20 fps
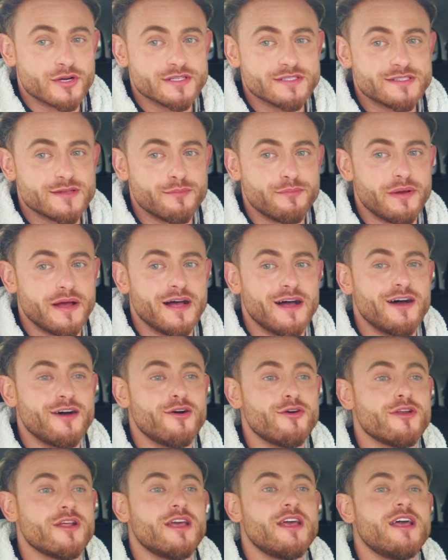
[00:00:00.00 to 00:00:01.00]
It's
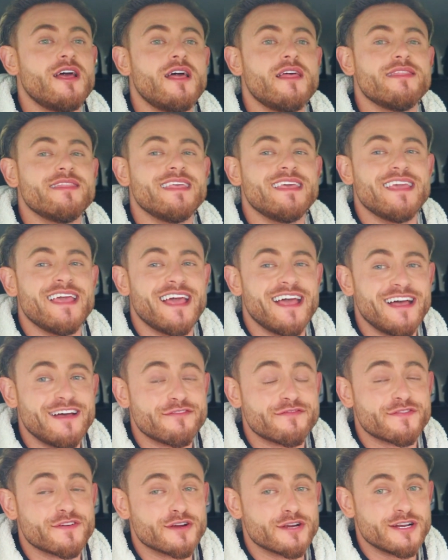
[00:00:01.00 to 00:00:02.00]
about the
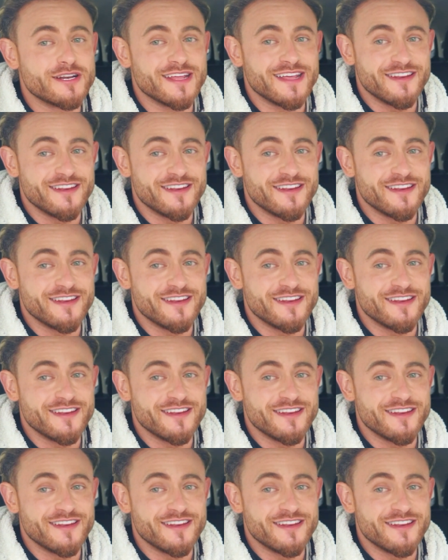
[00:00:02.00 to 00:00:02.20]
effort